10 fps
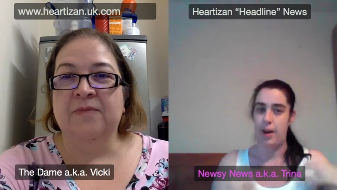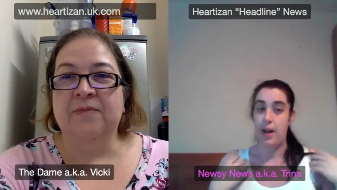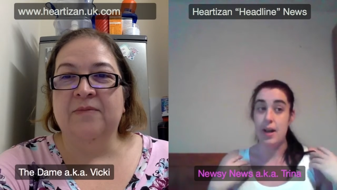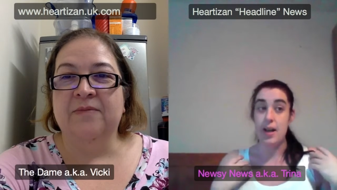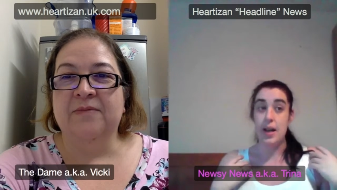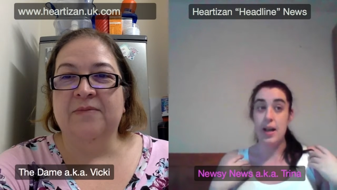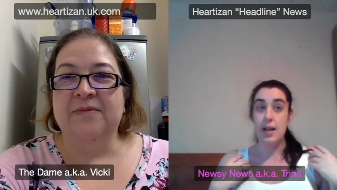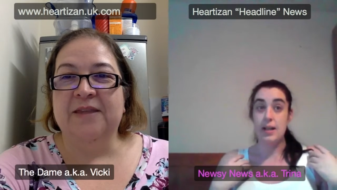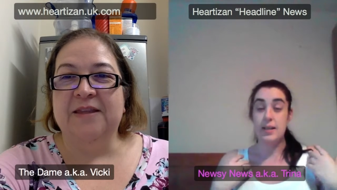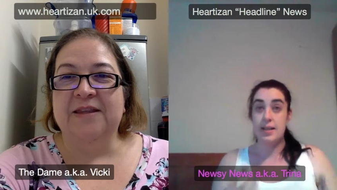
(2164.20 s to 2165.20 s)
Speaker 1: But
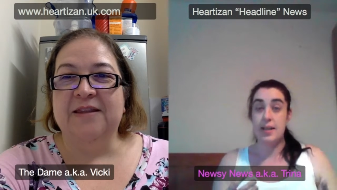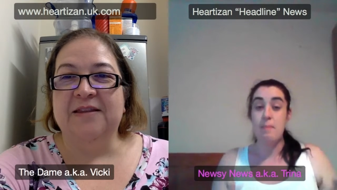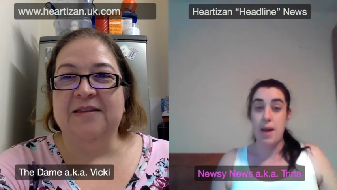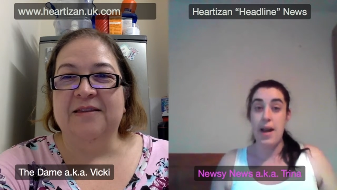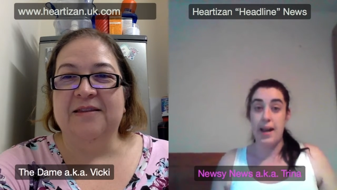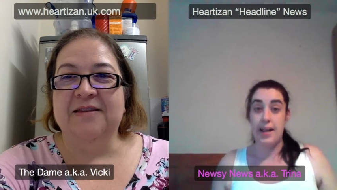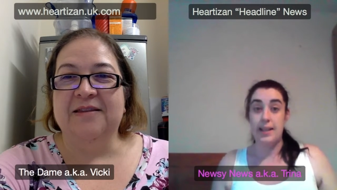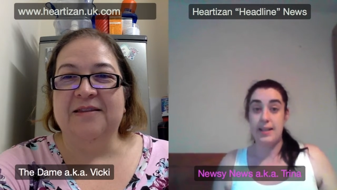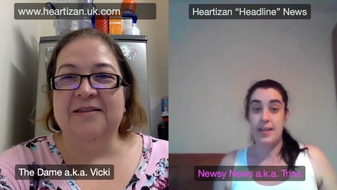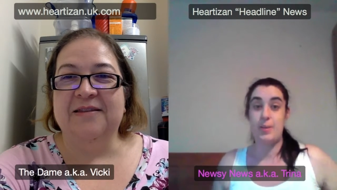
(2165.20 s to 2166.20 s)
to
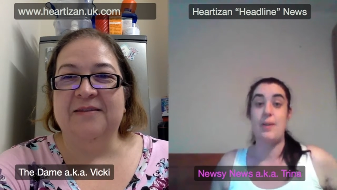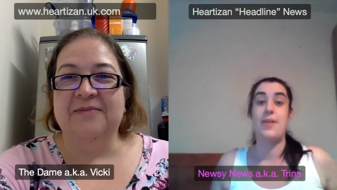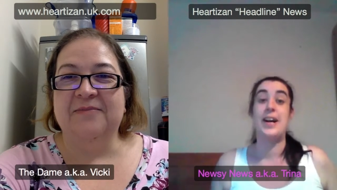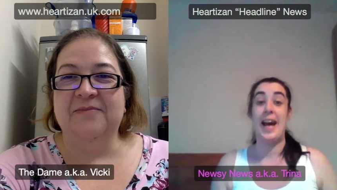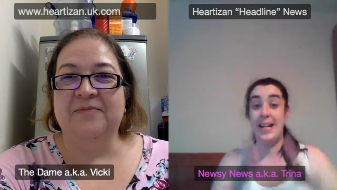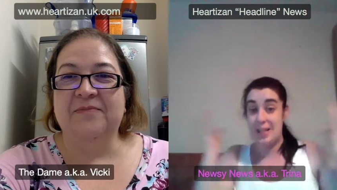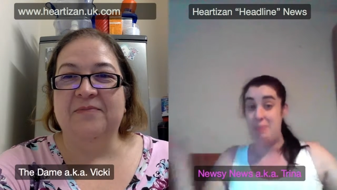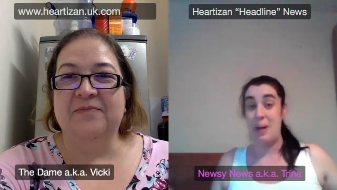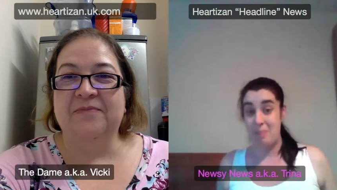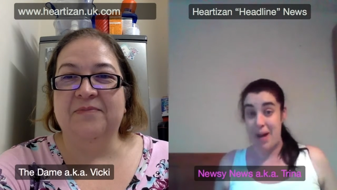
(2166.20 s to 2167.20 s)
me, this is where I get
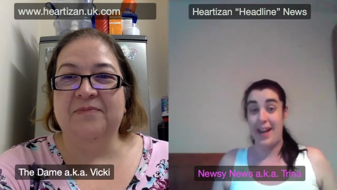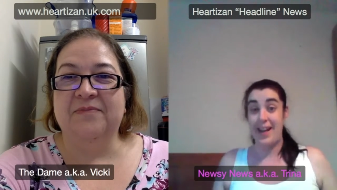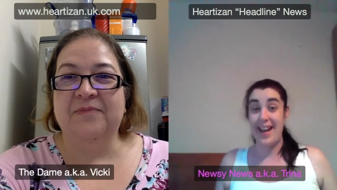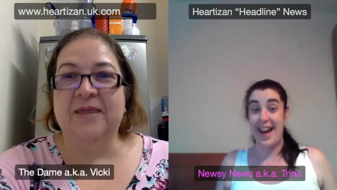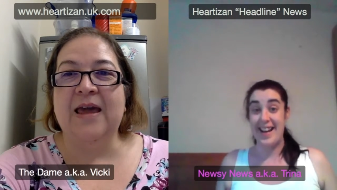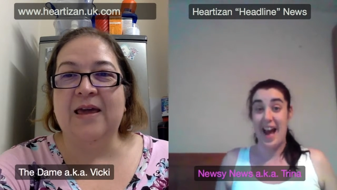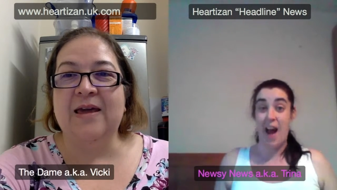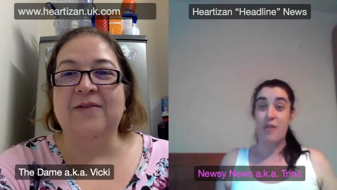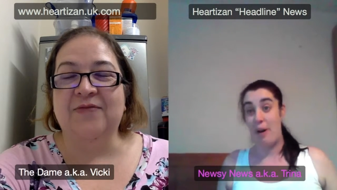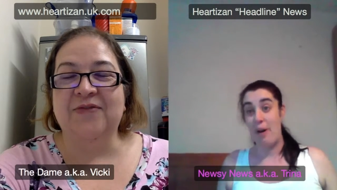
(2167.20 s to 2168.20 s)
to be me and
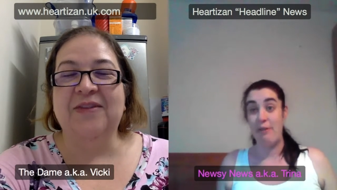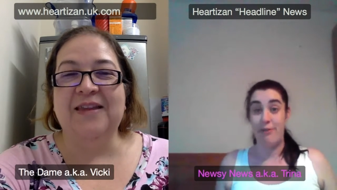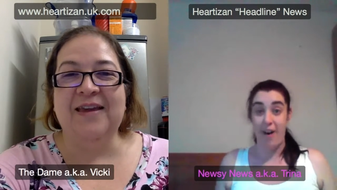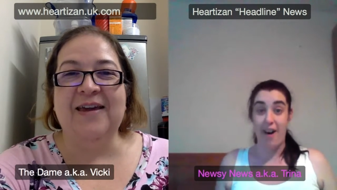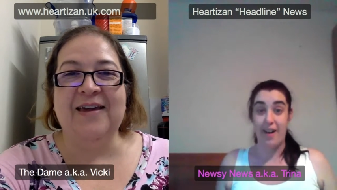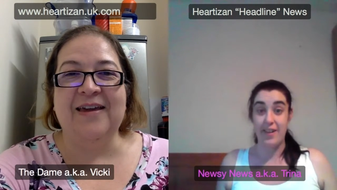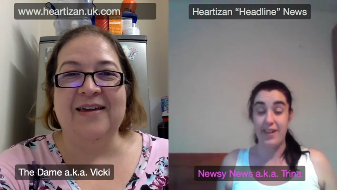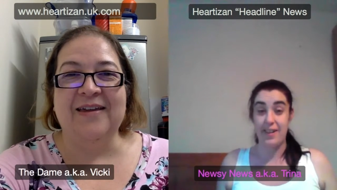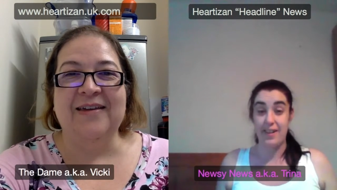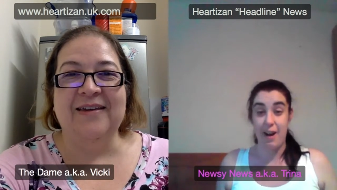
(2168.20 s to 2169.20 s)
yeah. have a bit of fun yeah.
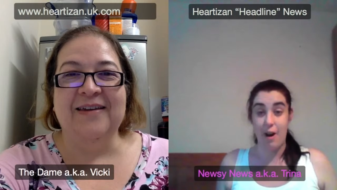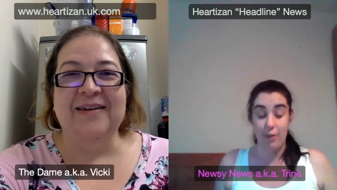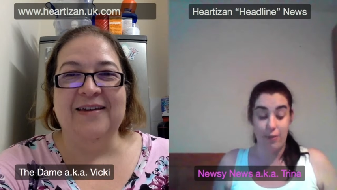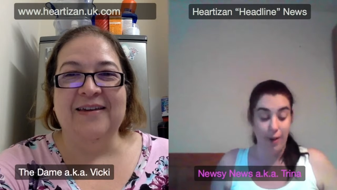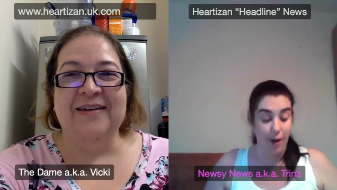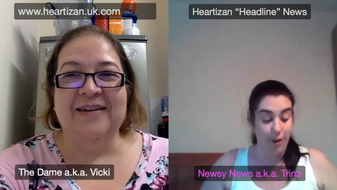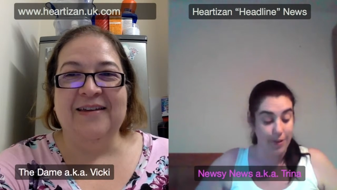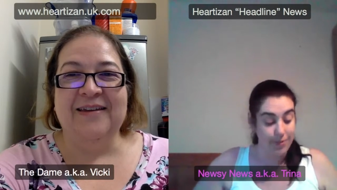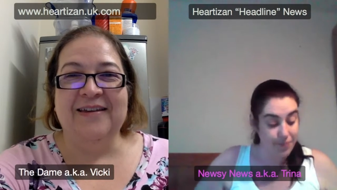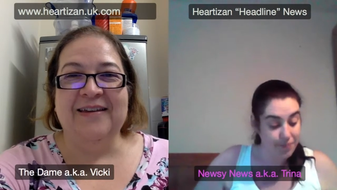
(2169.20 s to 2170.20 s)
and laugh
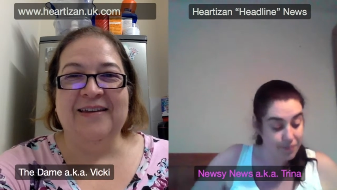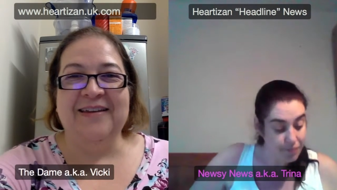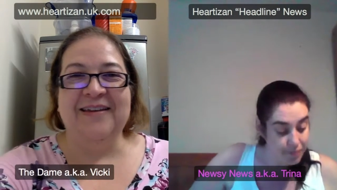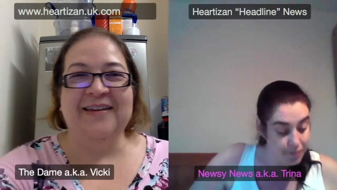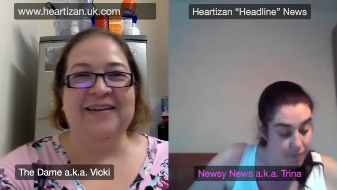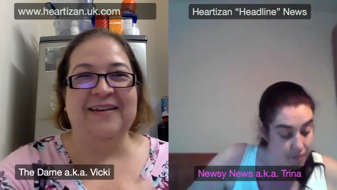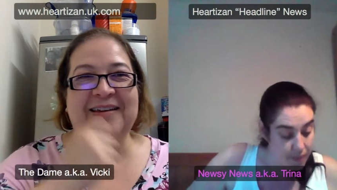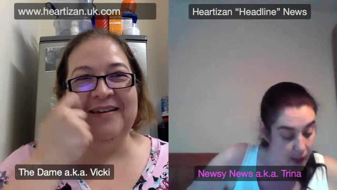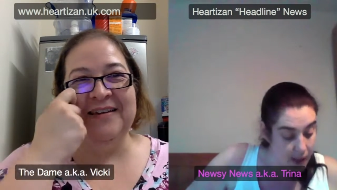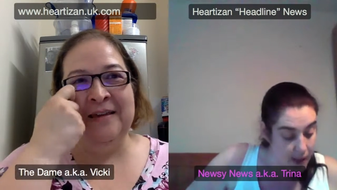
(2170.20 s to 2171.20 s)
along.
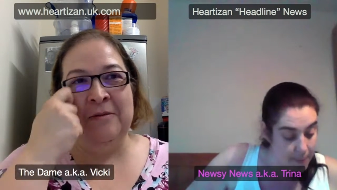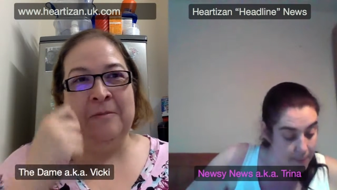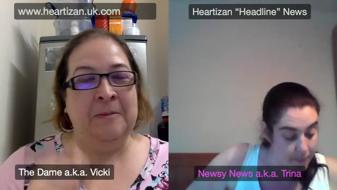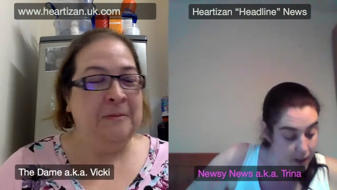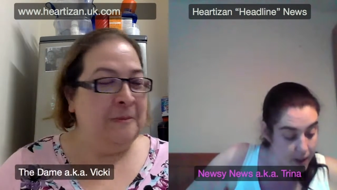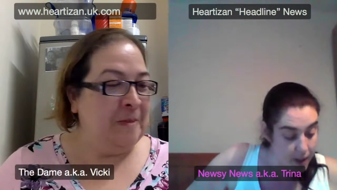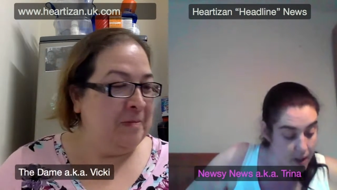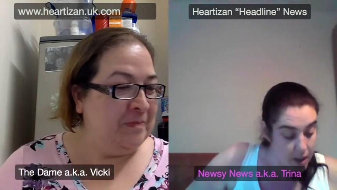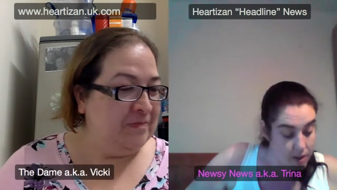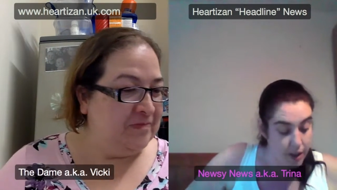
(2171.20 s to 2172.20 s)
Um,
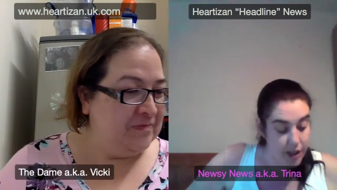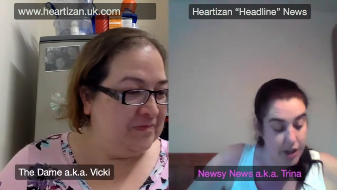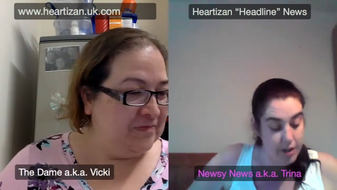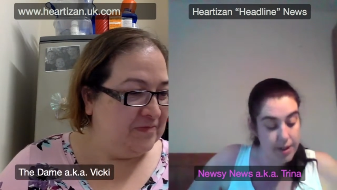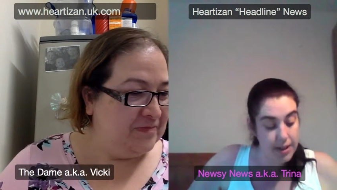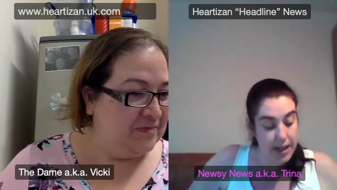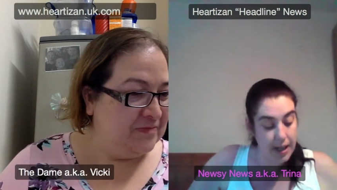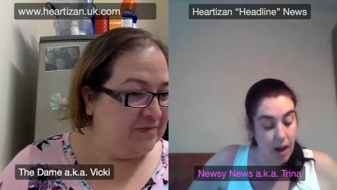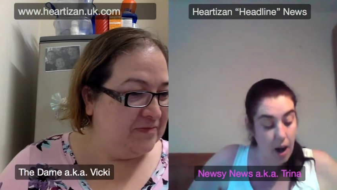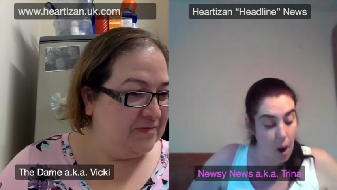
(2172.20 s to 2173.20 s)
so Jill's a
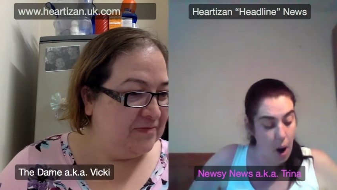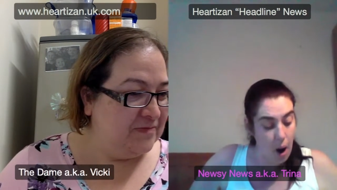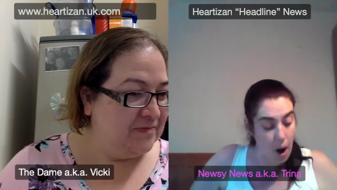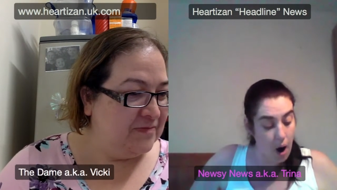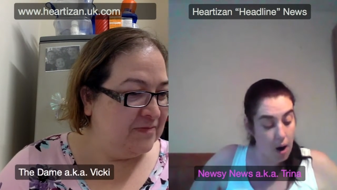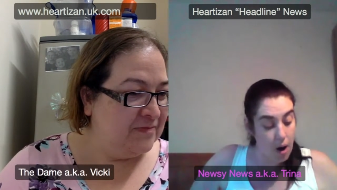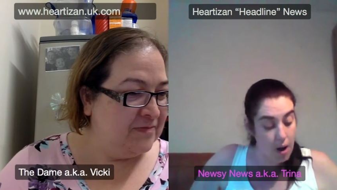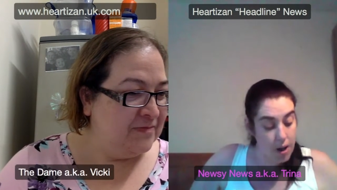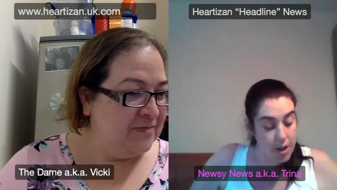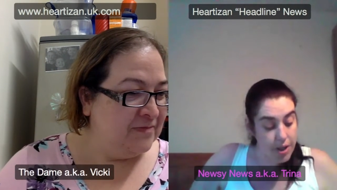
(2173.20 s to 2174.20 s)
teacher. Oh,
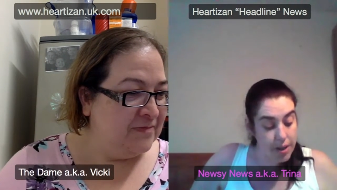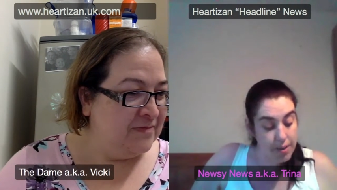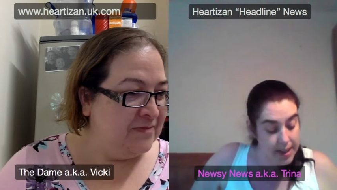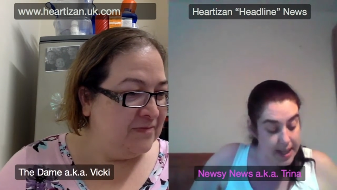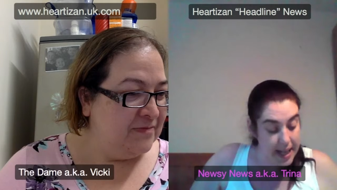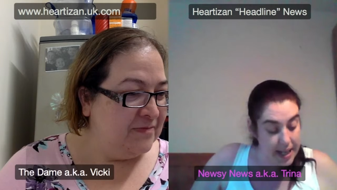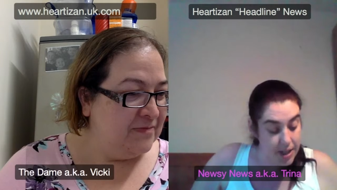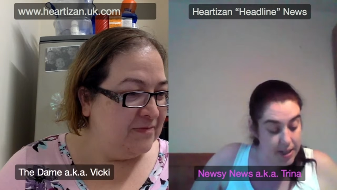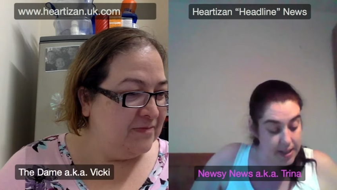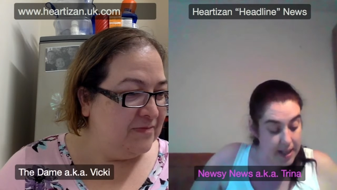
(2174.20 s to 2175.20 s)
Jill's a
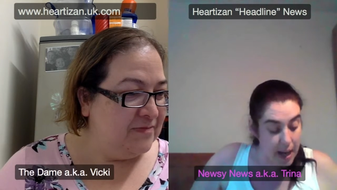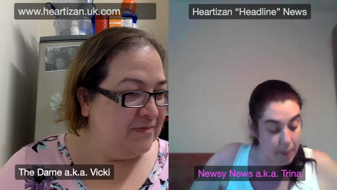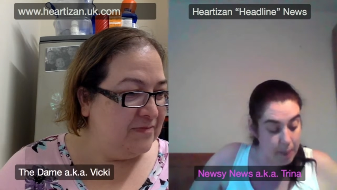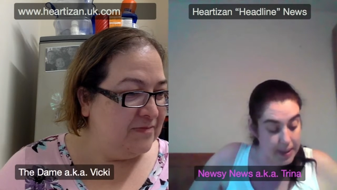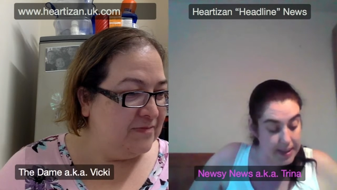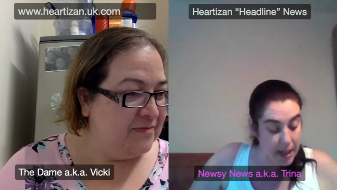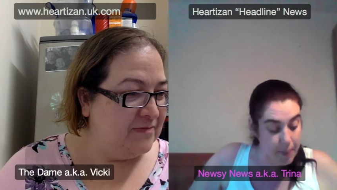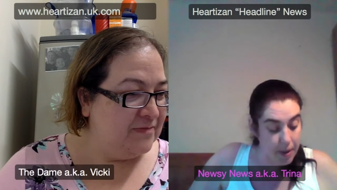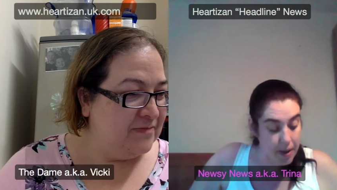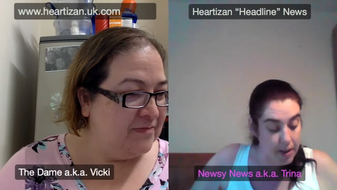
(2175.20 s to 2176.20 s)
teacher, so happy to
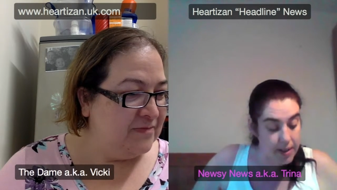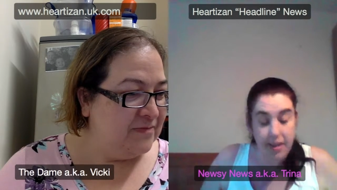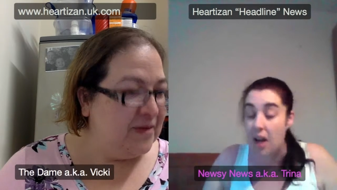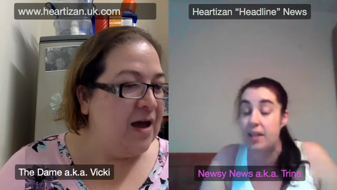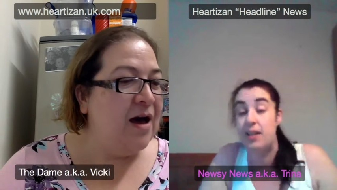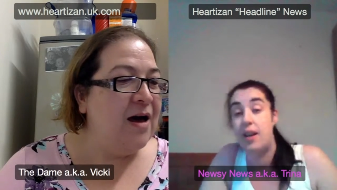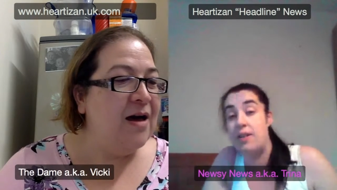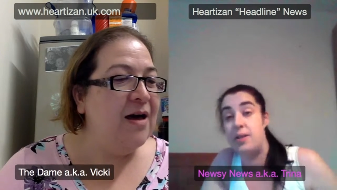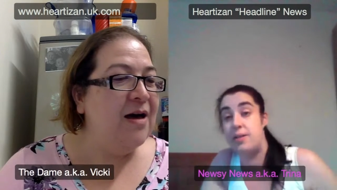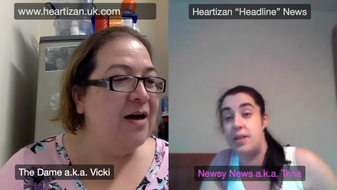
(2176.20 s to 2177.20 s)
stay behind. I didn't
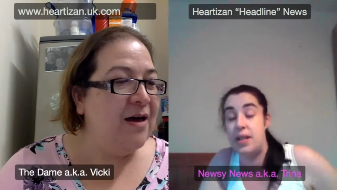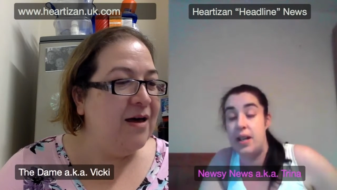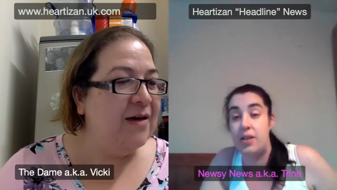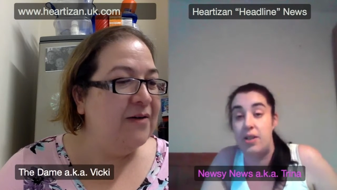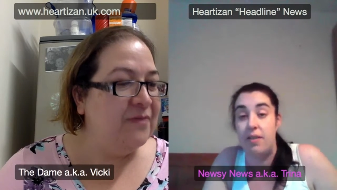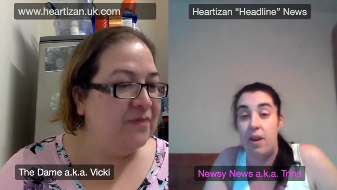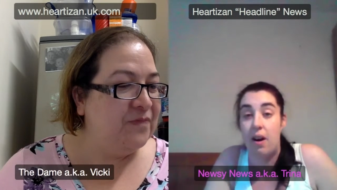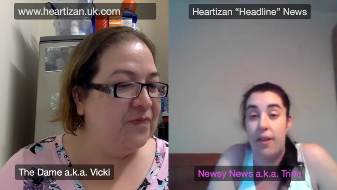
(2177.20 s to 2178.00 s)
know she was a ah. teacher